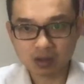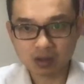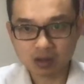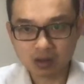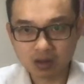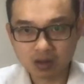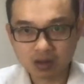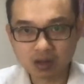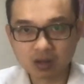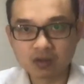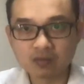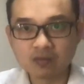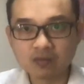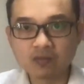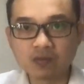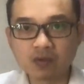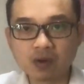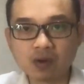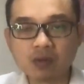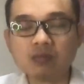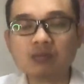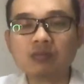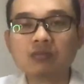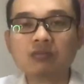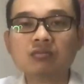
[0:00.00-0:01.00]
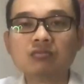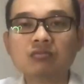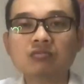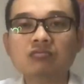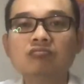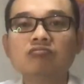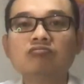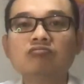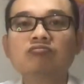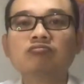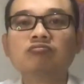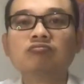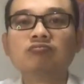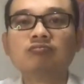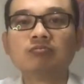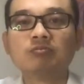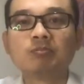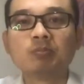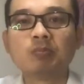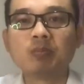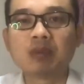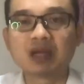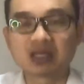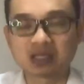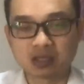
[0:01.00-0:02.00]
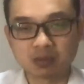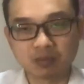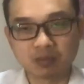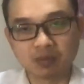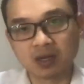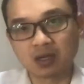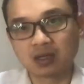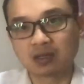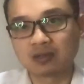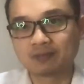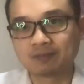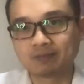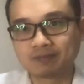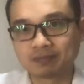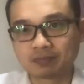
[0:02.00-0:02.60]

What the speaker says: learn from Master Pan.